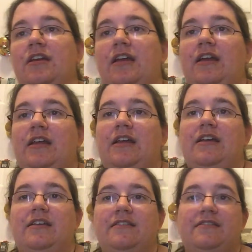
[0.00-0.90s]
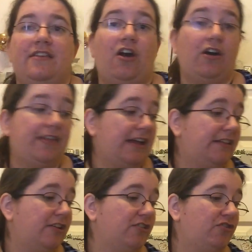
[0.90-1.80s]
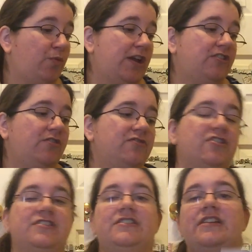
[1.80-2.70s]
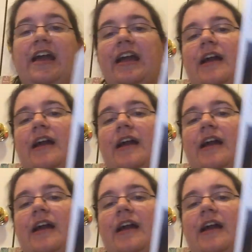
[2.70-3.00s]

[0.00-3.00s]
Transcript: it is All That Glitters week 2 starts today.